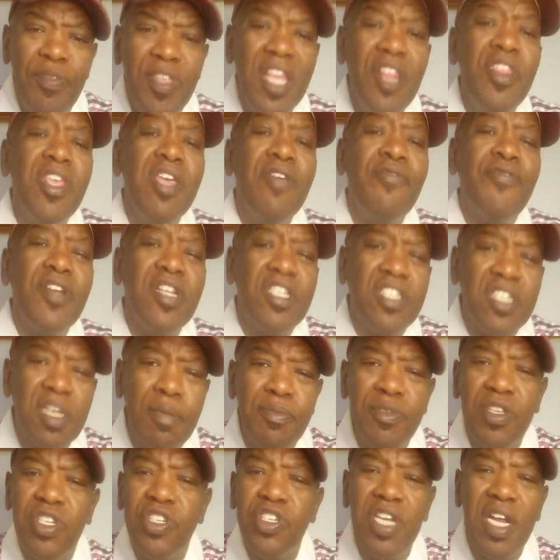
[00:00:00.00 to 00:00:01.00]
In the event
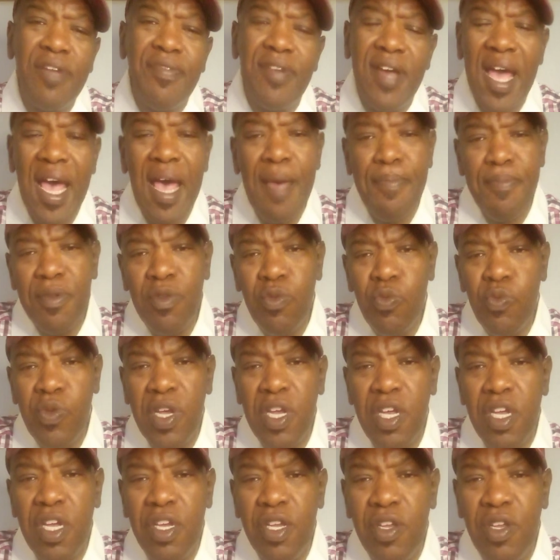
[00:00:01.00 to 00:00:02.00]
something should ever happen
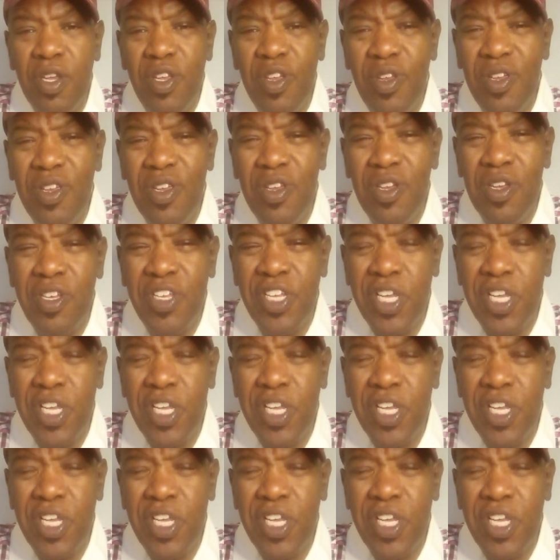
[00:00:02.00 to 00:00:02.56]
where you're